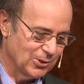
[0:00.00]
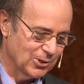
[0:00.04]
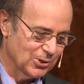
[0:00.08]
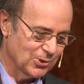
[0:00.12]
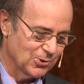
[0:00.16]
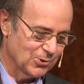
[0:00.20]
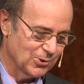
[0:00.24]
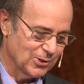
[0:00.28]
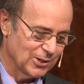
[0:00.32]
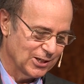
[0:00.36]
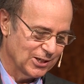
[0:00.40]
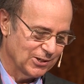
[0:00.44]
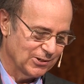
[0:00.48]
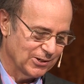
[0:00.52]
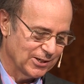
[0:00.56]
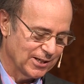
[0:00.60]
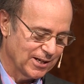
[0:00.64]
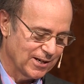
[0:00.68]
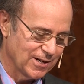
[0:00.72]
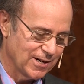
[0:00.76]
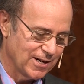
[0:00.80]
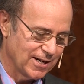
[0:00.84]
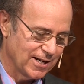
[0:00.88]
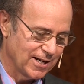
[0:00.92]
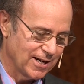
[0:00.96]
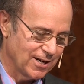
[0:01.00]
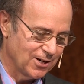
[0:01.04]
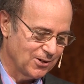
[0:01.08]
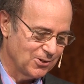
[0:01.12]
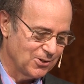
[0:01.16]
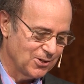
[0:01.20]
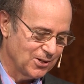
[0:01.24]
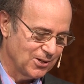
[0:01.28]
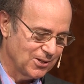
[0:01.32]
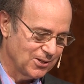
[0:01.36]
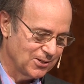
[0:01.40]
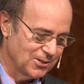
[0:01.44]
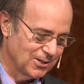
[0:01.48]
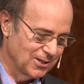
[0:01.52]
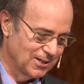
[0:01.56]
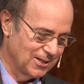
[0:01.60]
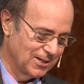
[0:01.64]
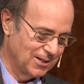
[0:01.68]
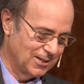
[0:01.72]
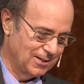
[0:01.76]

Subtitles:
extraordinarily high energies.